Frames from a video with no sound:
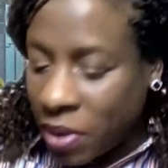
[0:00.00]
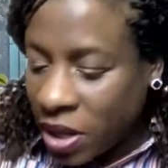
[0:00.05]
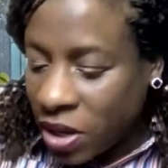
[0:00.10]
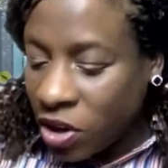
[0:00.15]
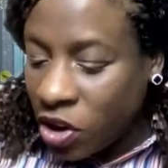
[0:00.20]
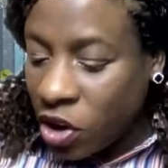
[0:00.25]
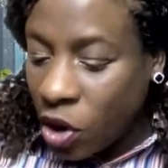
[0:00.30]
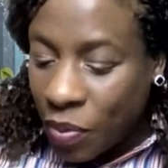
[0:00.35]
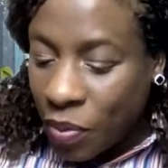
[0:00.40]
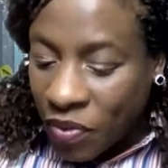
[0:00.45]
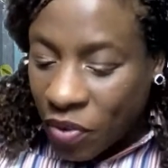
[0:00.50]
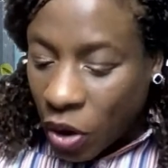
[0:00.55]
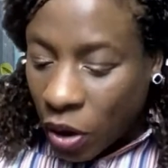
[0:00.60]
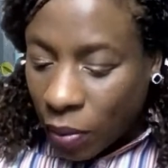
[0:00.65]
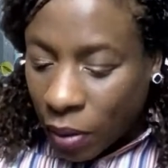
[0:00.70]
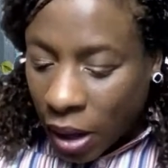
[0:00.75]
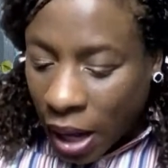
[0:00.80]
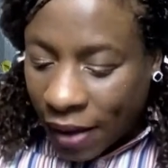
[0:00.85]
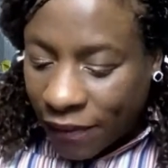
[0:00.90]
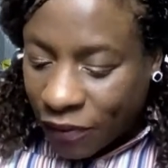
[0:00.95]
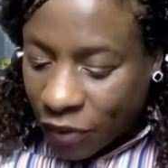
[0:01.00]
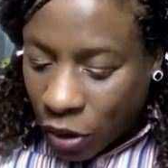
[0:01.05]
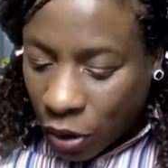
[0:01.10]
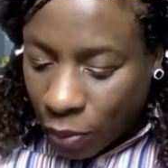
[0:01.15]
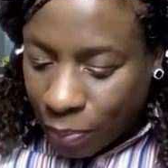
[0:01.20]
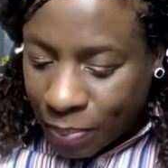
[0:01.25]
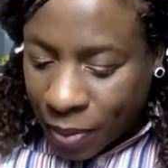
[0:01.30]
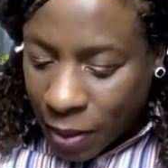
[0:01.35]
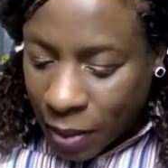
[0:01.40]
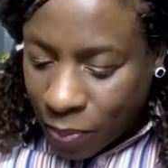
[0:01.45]
I've got
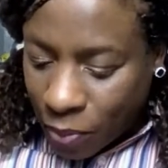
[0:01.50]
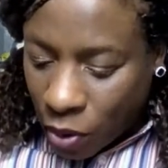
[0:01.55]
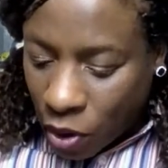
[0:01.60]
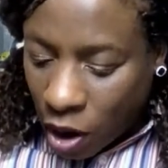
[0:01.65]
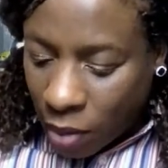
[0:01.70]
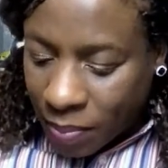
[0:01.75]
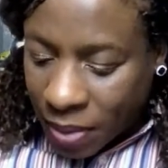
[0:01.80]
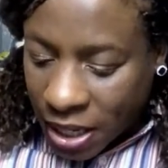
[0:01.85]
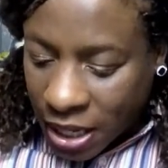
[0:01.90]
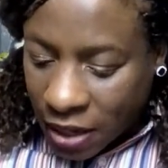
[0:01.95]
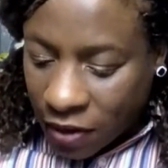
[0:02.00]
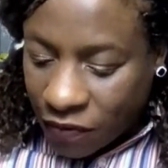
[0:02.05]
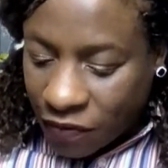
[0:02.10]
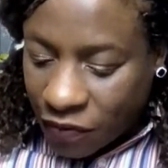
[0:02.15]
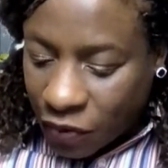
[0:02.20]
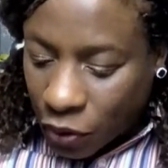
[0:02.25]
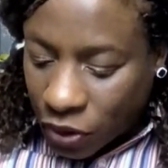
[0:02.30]
people coming in for